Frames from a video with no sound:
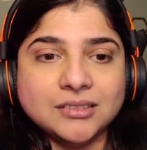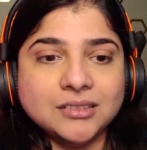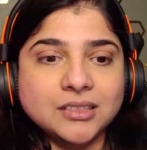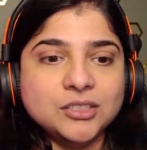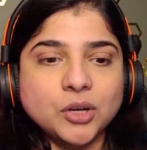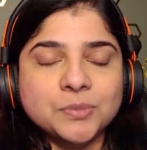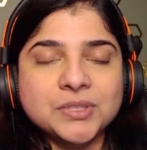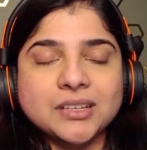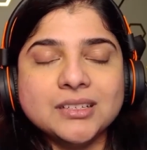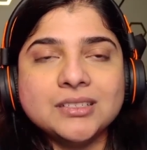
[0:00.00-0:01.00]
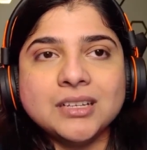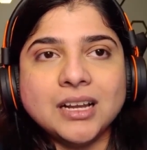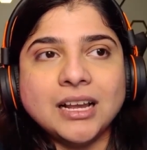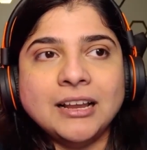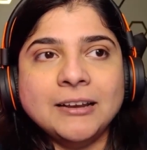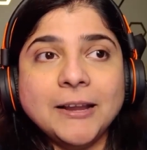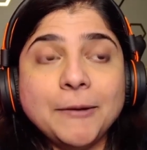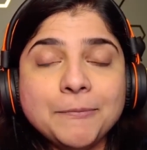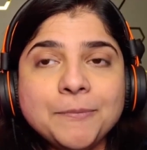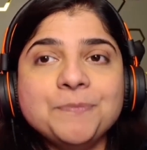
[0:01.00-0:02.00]
job search. And yeah,
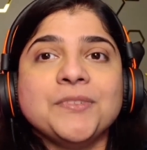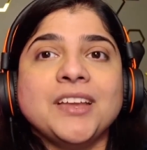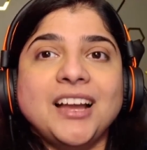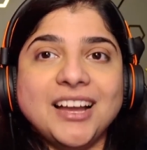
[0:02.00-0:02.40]
I